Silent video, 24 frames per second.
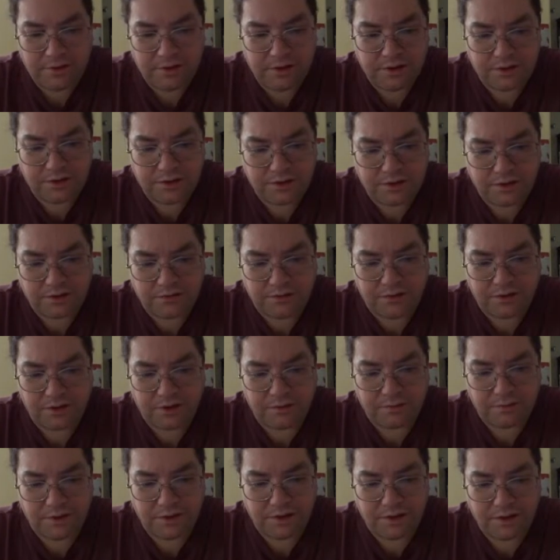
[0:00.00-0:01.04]
says
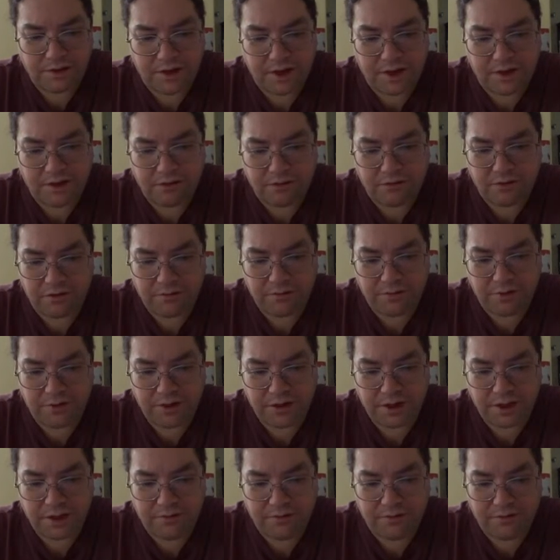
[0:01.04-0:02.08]
filament standard
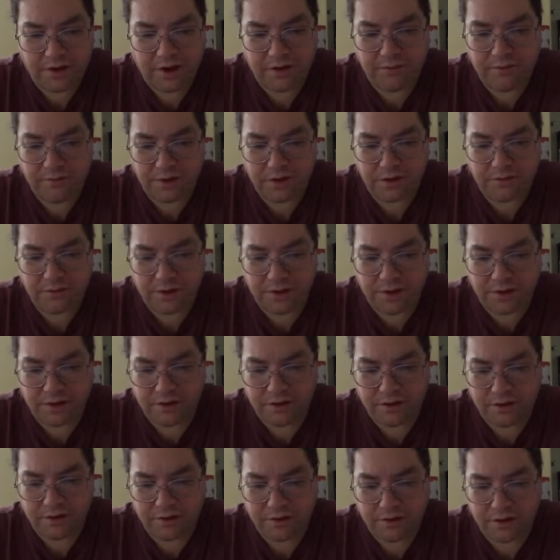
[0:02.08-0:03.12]
1.75
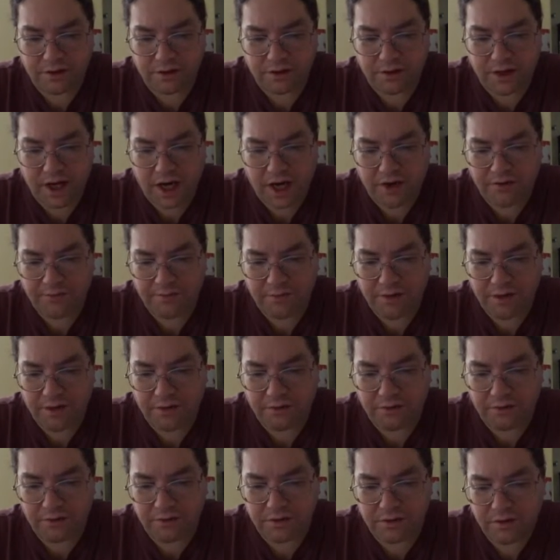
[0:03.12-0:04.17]
millimeter, nearly half
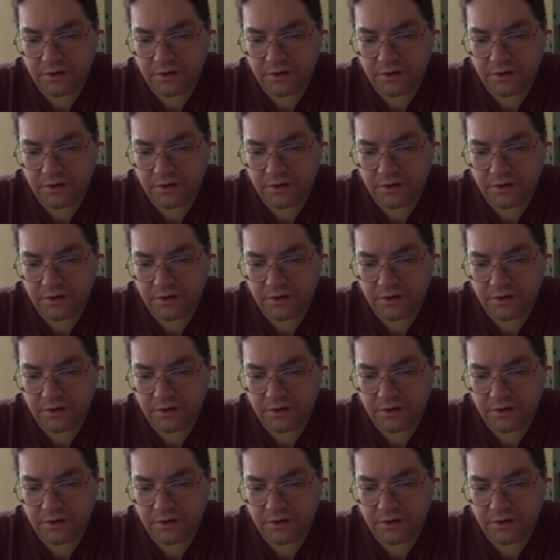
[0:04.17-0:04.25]
pound